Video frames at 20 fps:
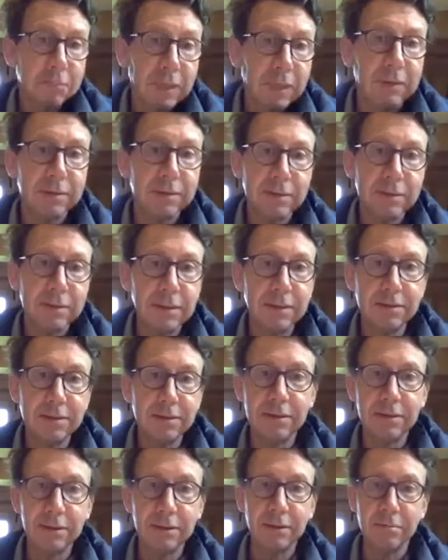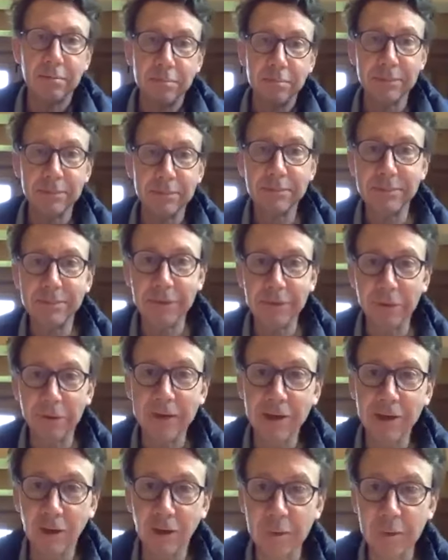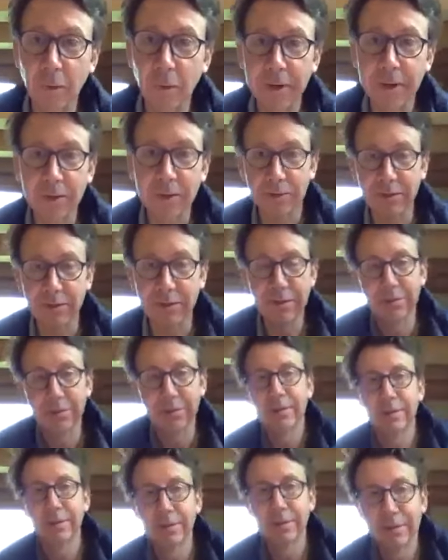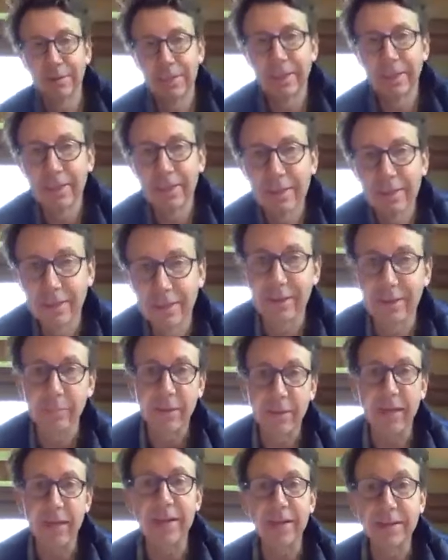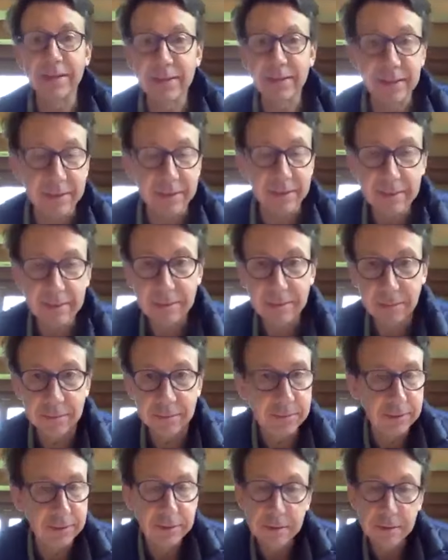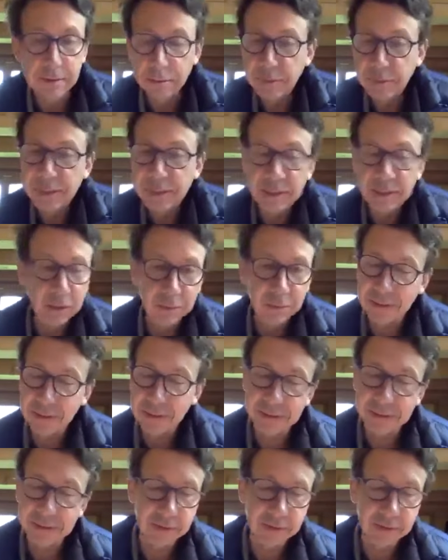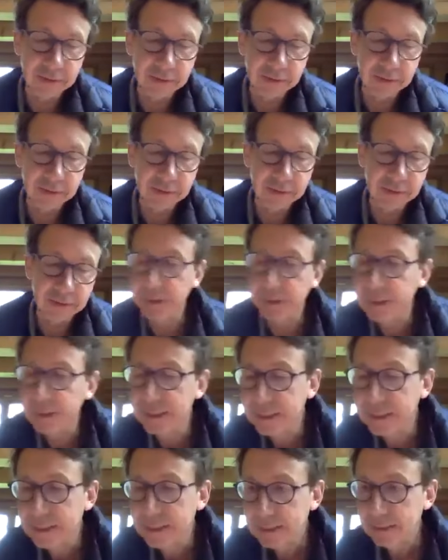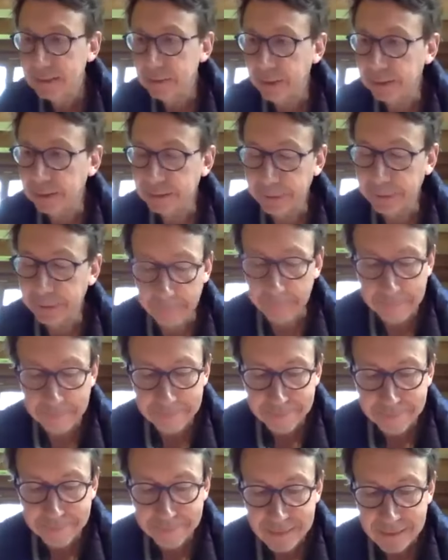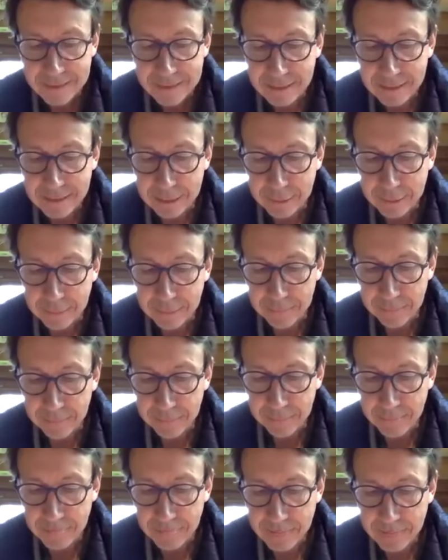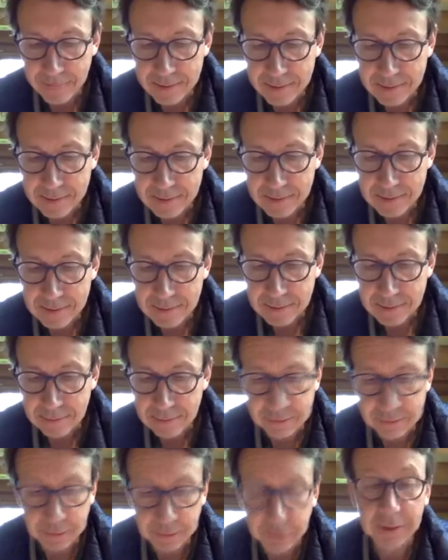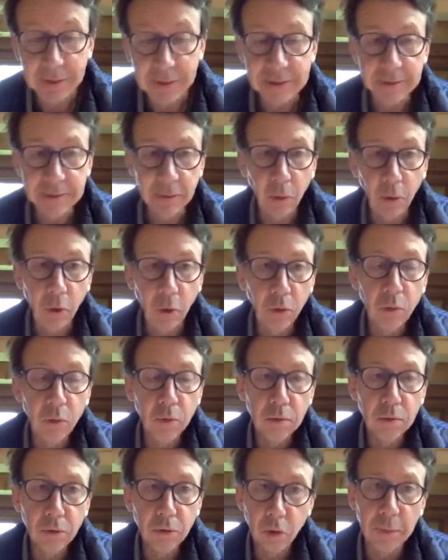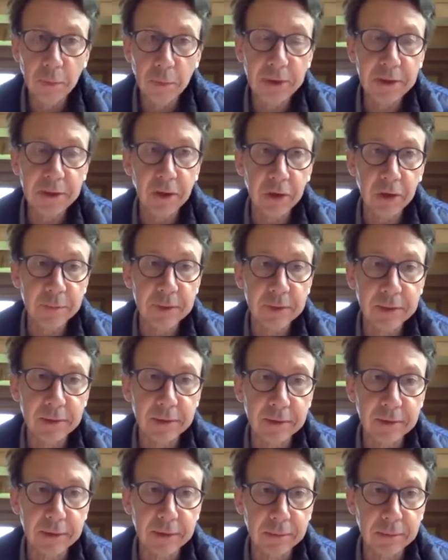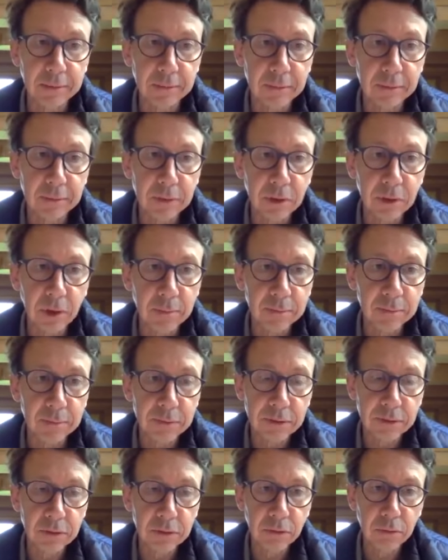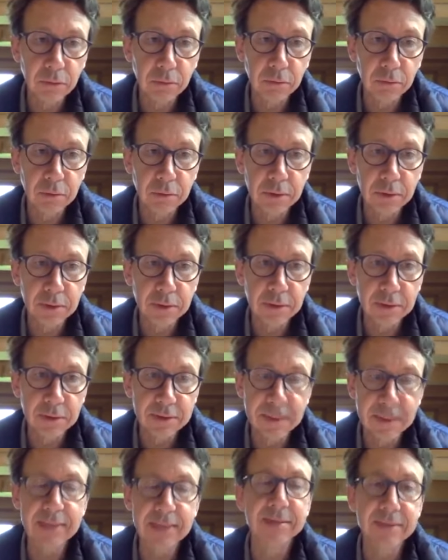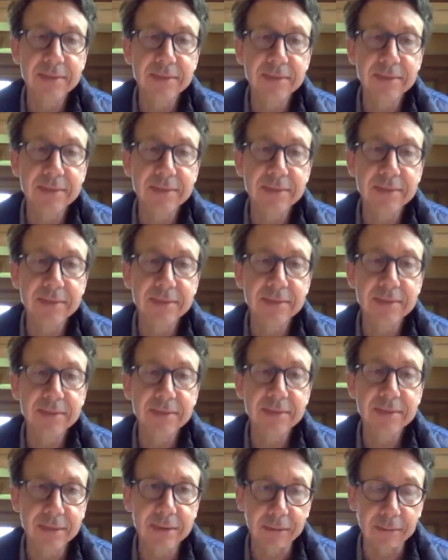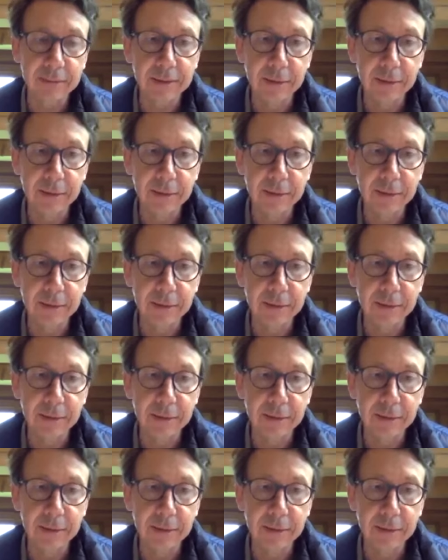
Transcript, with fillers: uh, since um, you know, economic records um, exist since the beginning of the 18th century that um, um, suddenly the whole global economy um, comes to a, a standstill. Um,